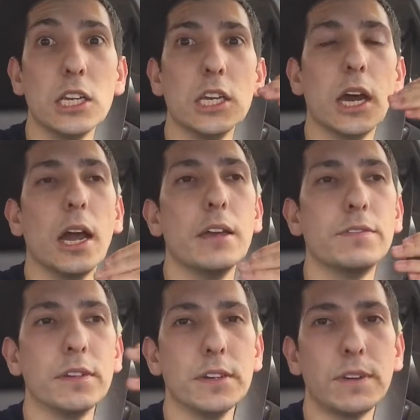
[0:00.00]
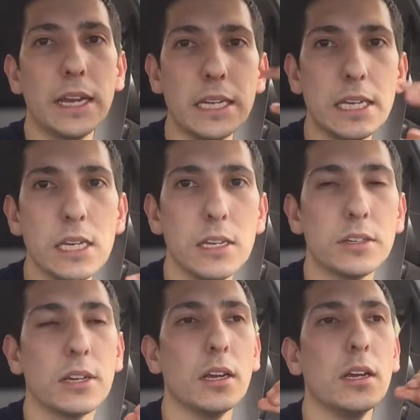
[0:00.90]
yeah, if, if I
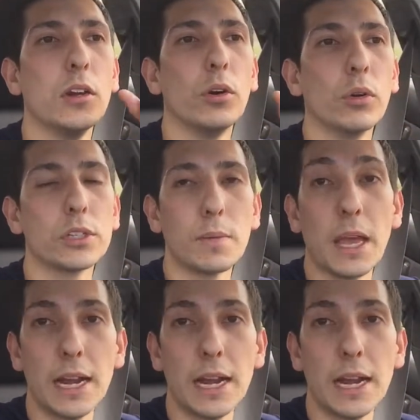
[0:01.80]
eat or something,